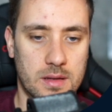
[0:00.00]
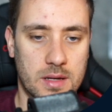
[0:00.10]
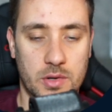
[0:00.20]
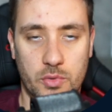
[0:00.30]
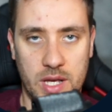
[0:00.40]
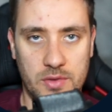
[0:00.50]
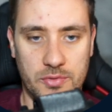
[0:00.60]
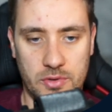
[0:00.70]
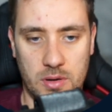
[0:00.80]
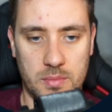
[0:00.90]
an array
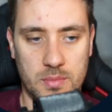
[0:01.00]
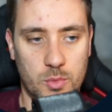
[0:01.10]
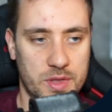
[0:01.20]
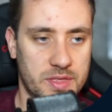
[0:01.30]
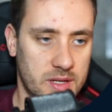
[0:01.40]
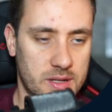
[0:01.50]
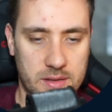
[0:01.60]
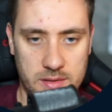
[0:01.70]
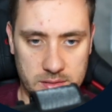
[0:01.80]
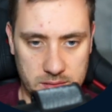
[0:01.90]
from within
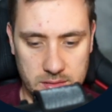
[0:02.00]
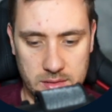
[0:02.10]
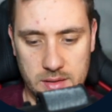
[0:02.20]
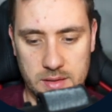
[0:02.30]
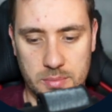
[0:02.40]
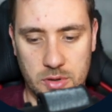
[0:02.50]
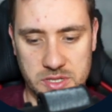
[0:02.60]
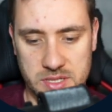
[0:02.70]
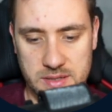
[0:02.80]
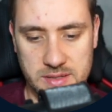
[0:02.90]
the, the
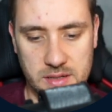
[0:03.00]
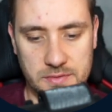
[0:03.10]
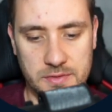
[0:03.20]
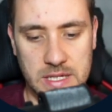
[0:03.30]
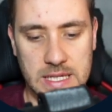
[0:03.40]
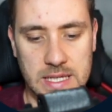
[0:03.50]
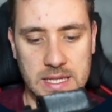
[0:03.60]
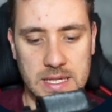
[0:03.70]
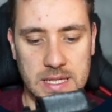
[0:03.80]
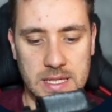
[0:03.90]
project itself.
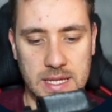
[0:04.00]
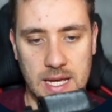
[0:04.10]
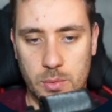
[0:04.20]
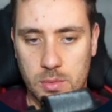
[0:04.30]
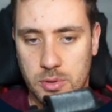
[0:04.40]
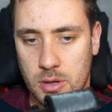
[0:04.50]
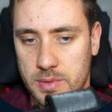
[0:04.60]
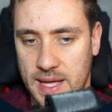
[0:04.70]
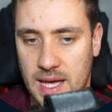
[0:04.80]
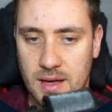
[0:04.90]
And we'll
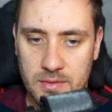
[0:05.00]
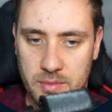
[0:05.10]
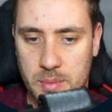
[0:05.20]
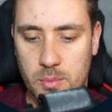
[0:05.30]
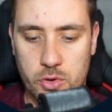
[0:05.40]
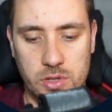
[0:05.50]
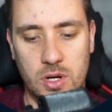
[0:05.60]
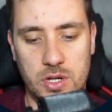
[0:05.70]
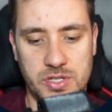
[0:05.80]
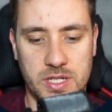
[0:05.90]
probably have a bit more
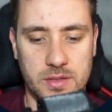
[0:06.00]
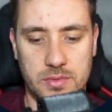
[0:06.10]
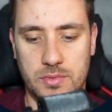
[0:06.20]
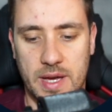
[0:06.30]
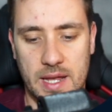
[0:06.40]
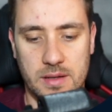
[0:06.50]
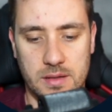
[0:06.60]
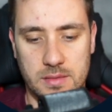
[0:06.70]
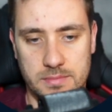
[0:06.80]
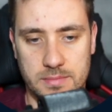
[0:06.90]
logic to
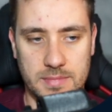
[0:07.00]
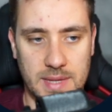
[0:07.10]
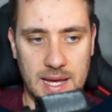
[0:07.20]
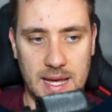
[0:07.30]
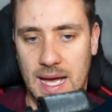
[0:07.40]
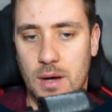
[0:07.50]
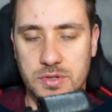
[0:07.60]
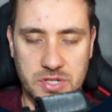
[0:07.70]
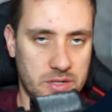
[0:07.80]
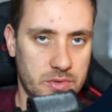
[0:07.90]
handle how to
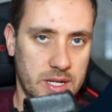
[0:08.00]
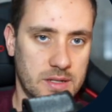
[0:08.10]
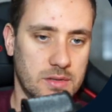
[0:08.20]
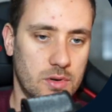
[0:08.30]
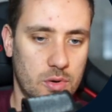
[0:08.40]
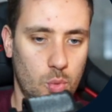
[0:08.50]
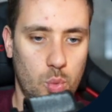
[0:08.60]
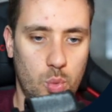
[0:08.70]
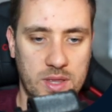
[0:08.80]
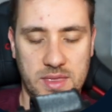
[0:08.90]
generate or
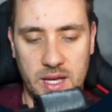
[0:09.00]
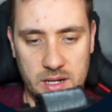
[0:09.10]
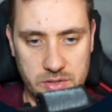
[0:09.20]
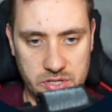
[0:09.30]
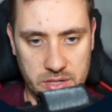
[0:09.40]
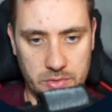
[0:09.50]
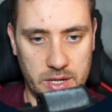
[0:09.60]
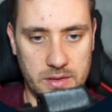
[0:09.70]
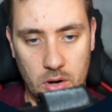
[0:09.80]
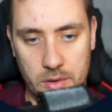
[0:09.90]
what data to
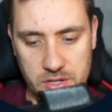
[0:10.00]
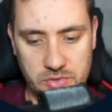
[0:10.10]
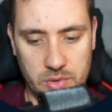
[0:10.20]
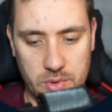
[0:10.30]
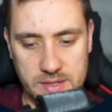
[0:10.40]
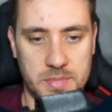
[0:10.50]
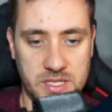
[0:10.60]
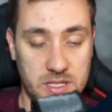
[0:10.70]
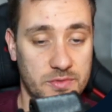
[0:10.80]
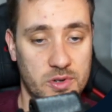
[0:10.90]
generate on each request. But
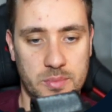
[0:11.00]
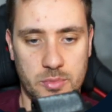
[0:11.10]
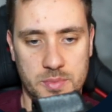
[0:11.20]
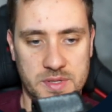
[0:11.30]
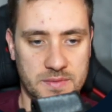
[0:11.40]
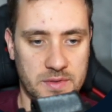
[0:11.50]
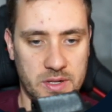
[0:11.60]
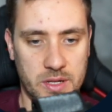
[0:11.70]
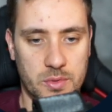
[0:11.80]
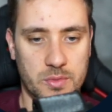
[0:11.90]
just for the purpose of the
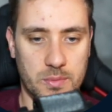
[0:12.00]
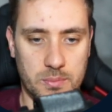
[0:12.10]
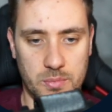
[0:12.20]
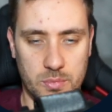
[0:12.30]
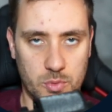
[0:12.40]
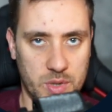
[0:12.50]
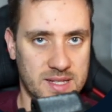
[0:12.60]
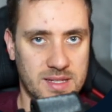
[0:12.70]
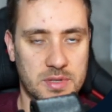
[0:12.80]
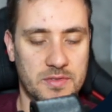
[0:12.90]
video, we're going to
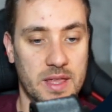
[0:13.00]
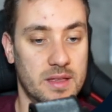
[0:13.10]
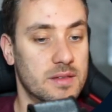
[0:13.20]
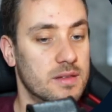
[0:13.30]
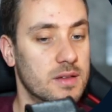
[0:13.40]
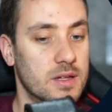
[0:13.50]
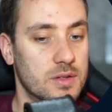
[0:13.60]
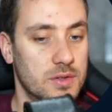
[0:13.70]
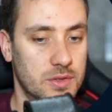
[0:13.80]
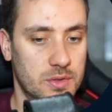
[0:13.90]
simplify this
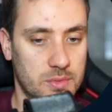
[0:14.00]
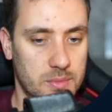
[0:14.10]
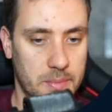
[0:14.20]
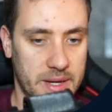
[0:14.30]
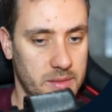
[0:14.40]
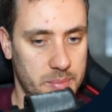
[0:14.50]
to make the